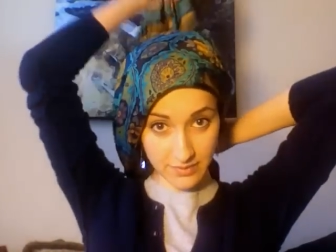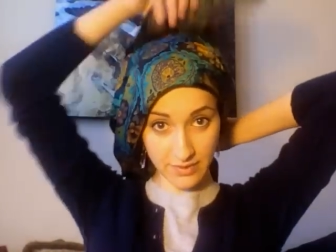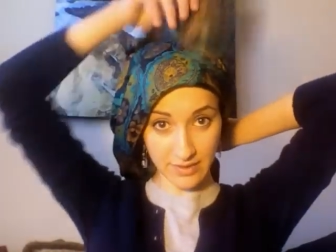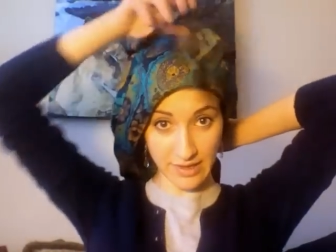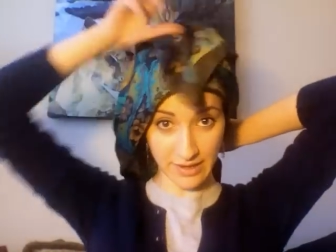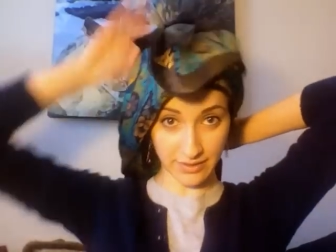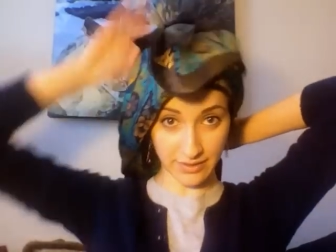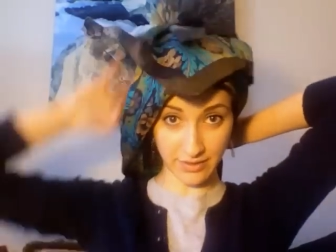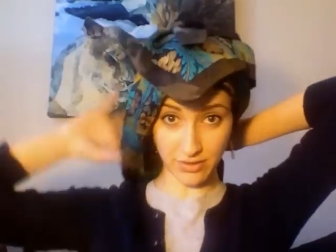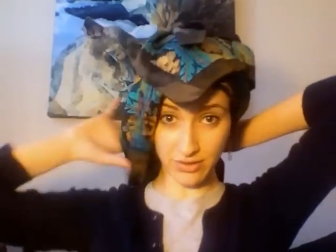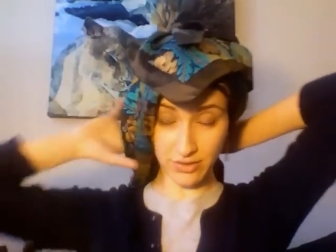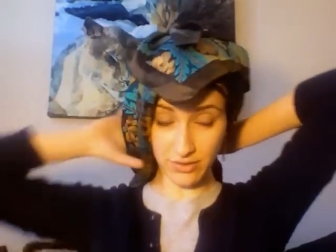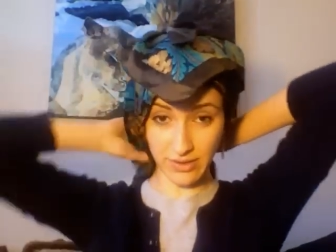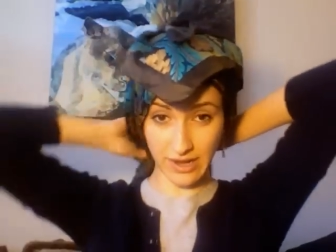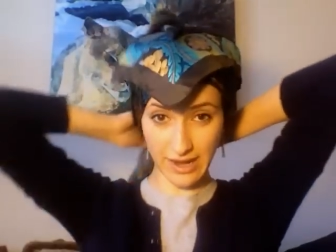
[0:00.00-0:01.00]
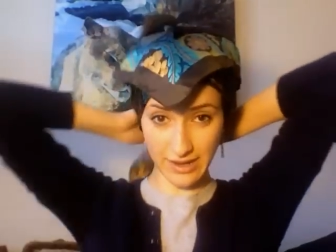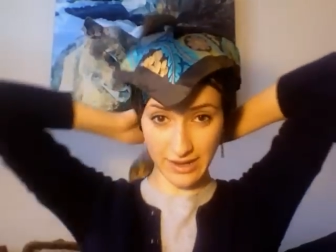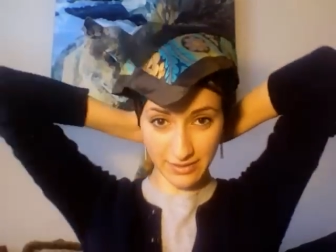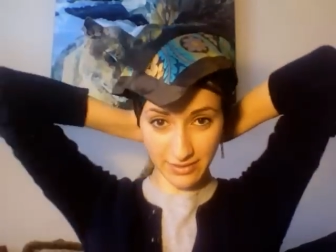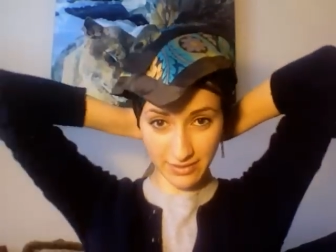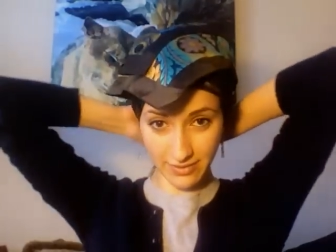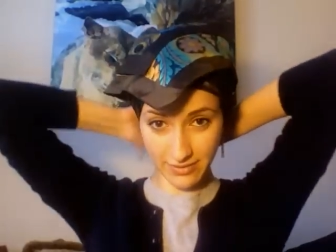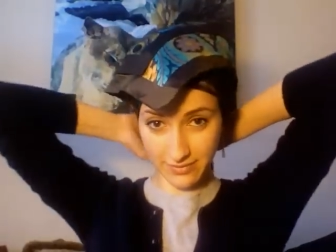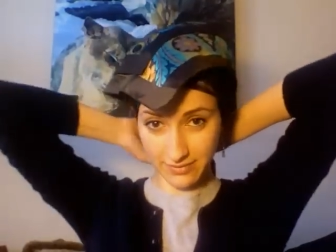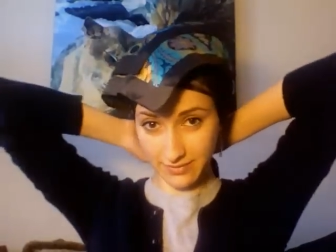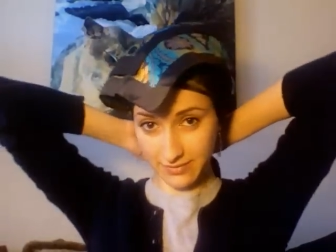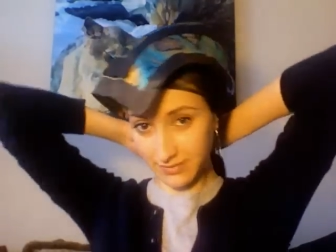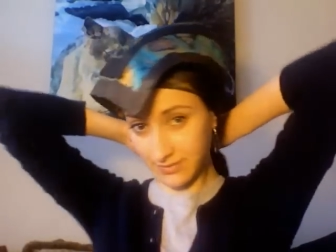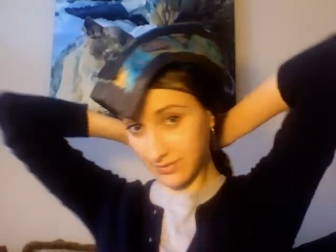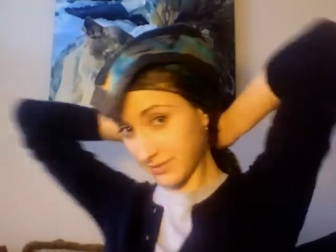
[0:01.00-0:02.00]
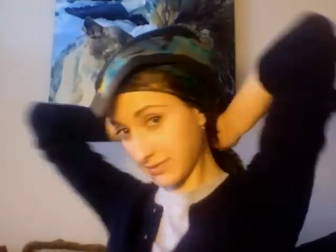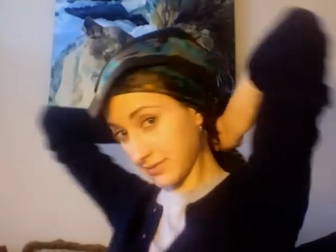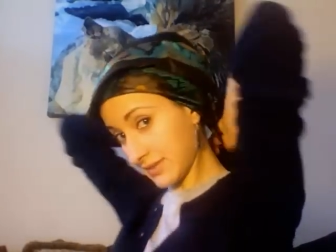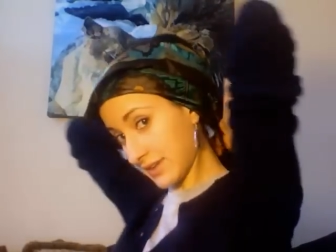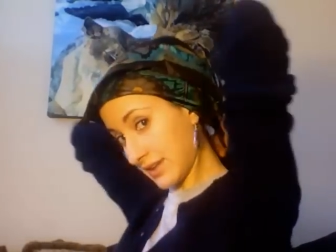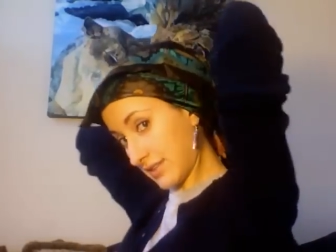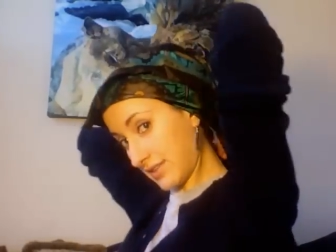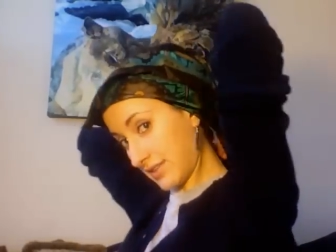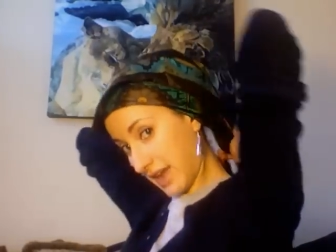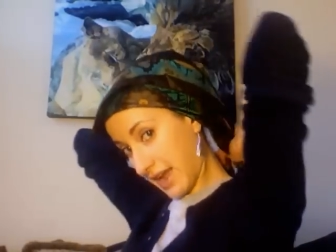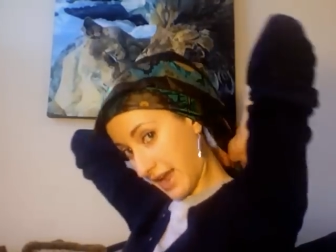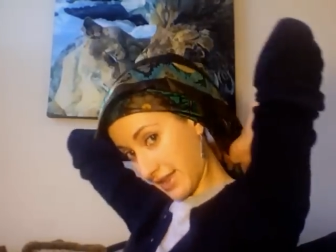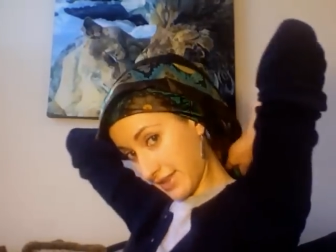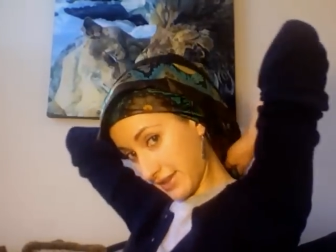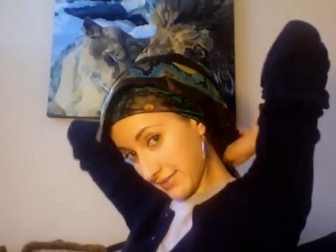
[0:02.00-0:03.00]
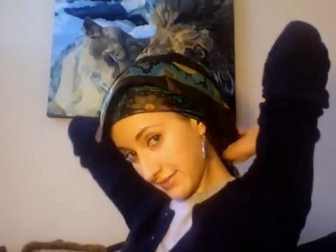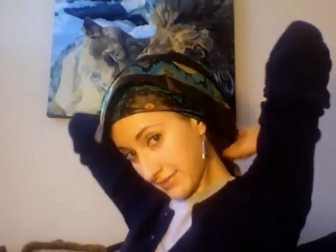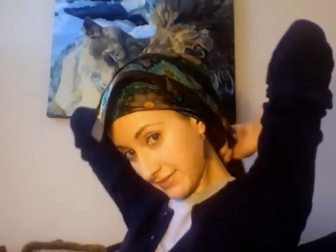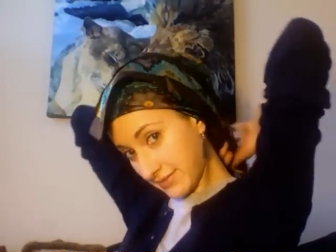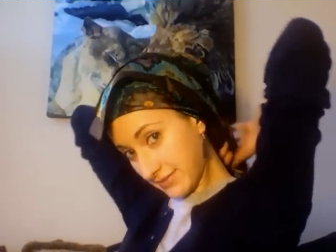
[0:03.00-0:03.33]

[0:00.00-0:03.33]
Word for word: Take the two ends and tie them.